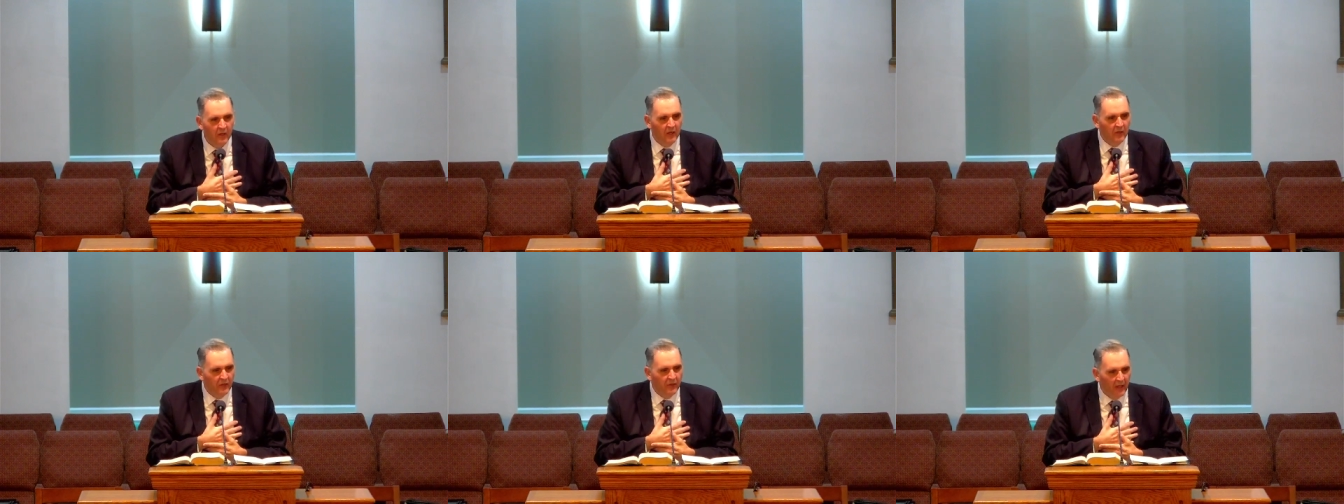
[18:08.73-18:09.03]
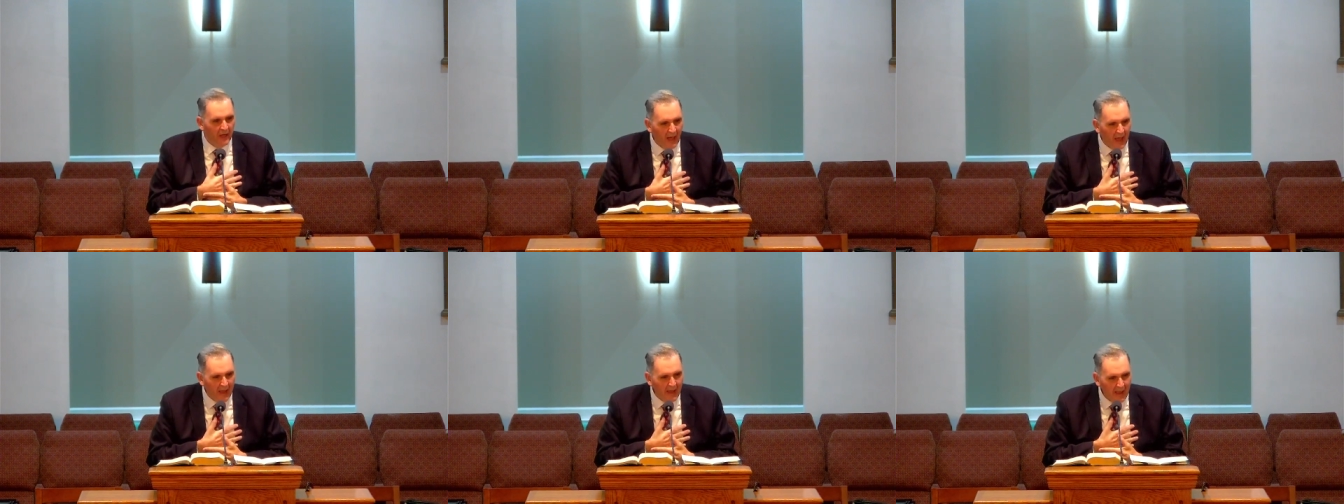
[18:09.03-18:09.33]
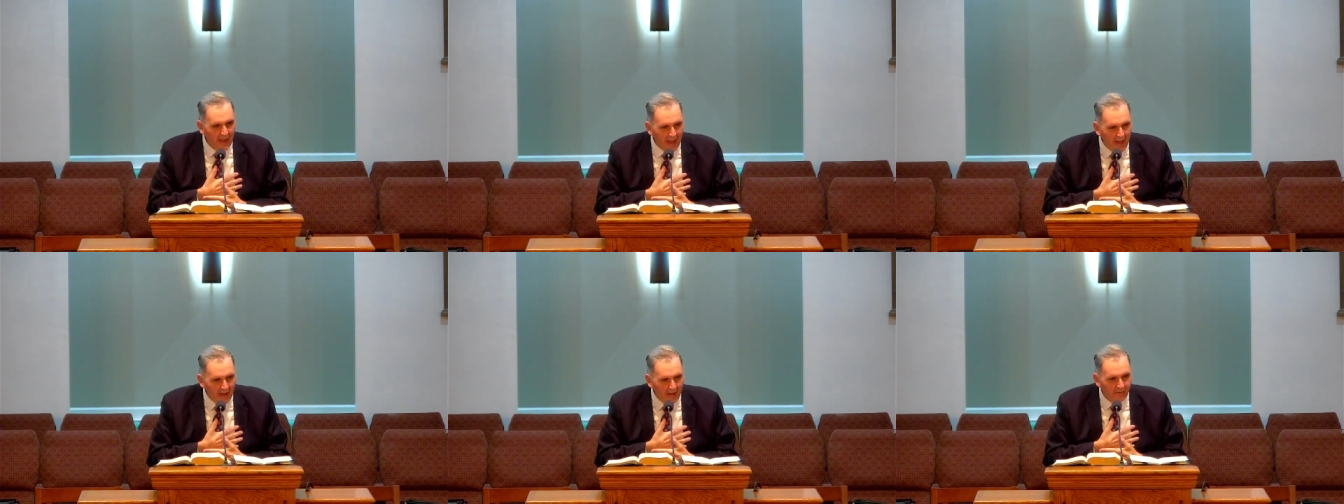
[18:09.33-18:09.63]
that I
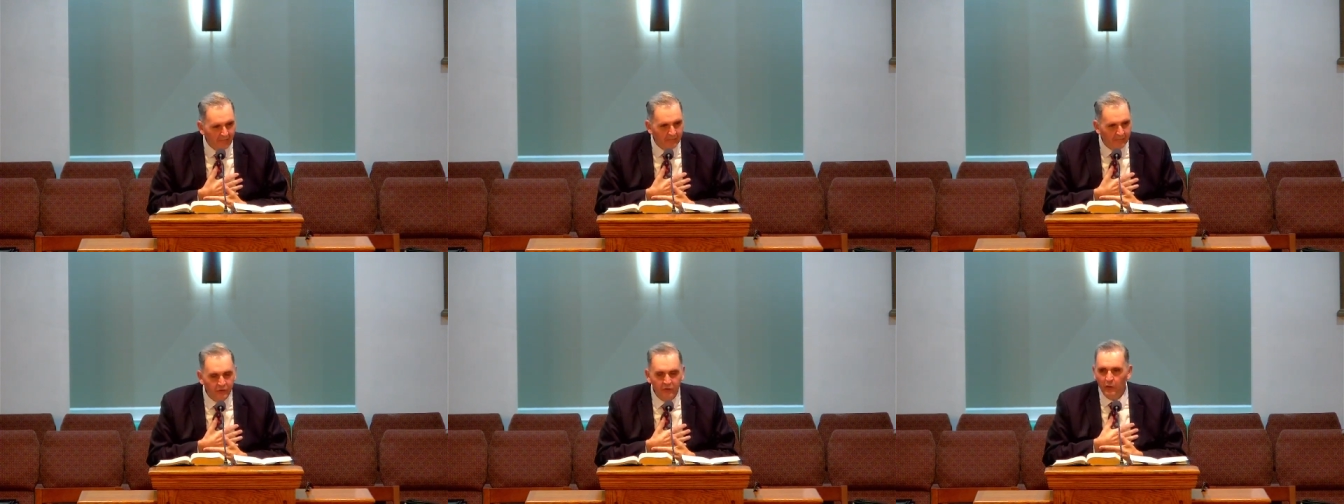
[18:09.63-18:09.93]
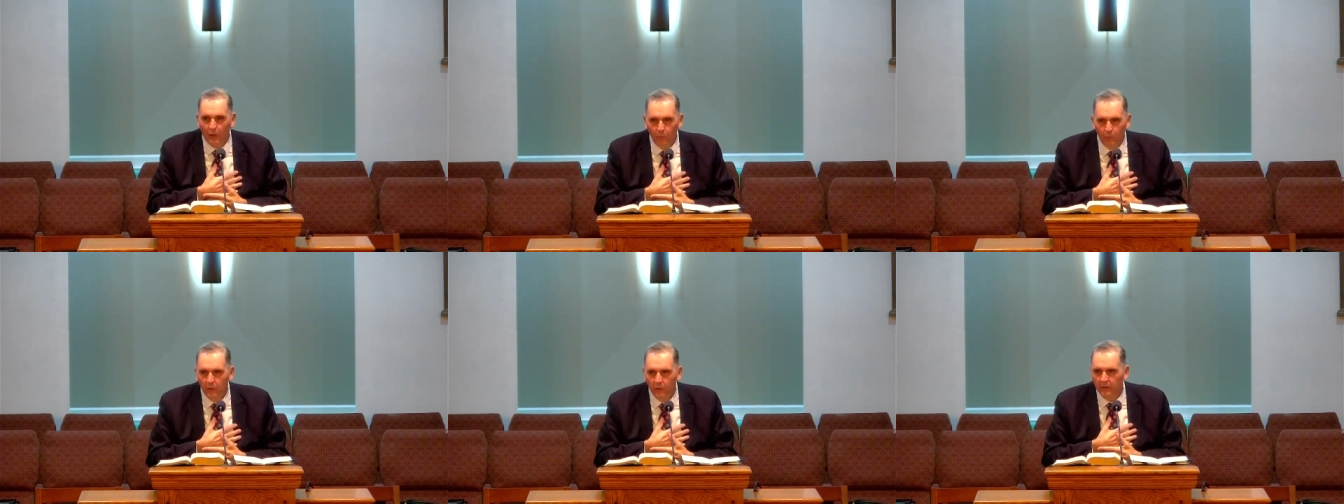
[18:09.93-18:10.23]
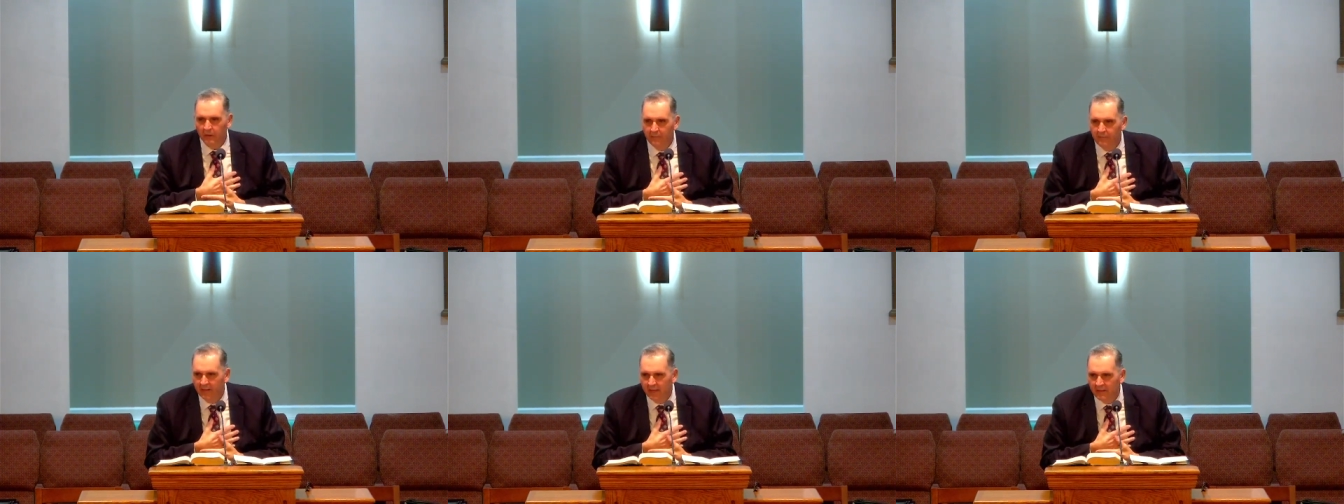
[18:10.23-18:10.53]
have someone
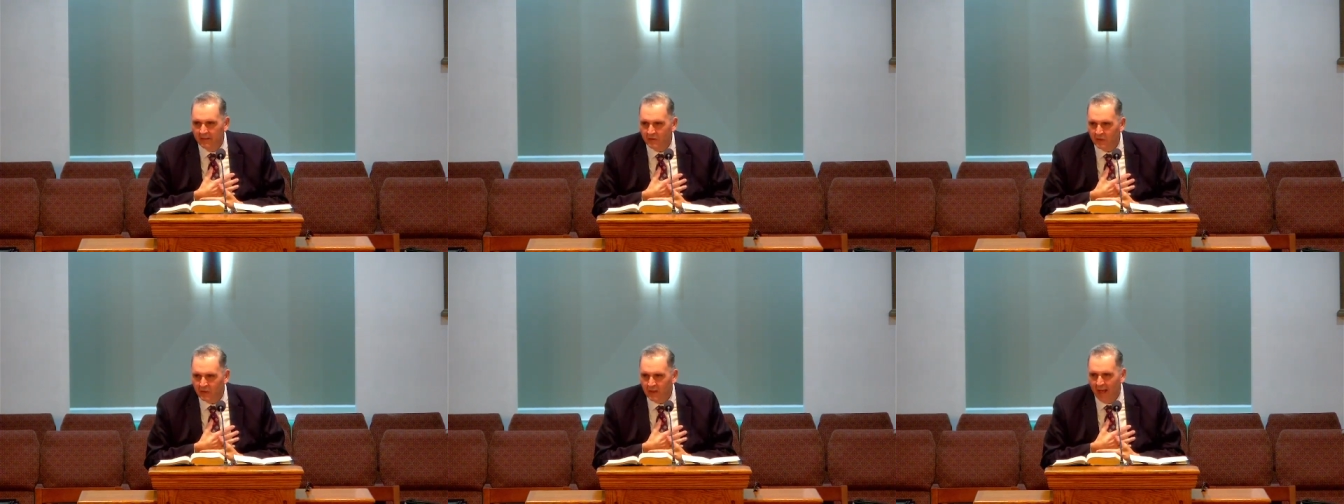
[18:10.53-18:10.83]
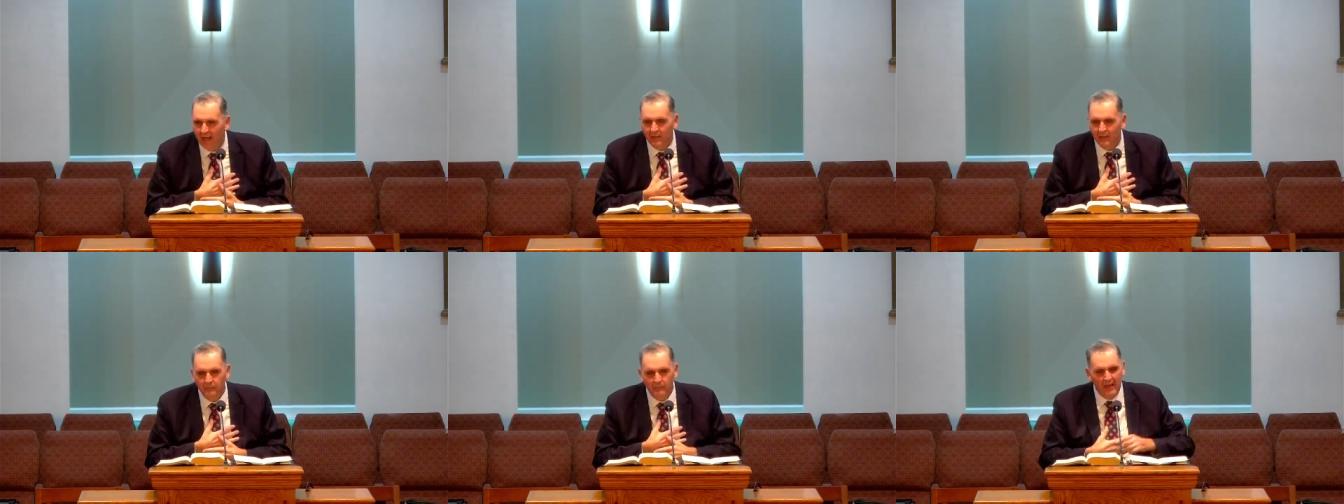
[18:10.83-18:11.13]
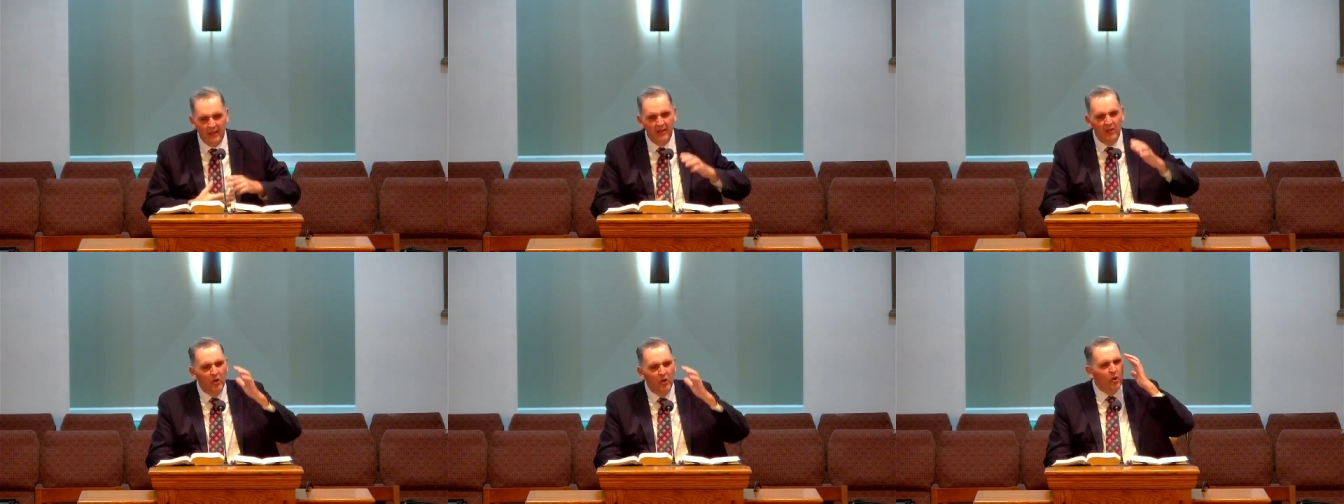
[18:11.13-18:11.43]
living inside
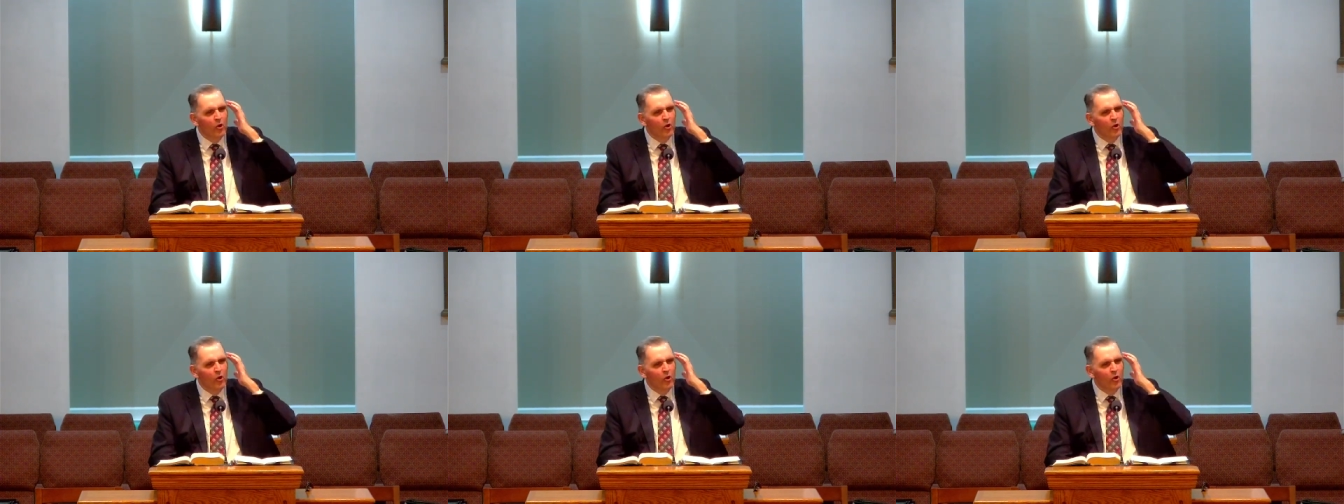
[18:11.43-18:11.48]
me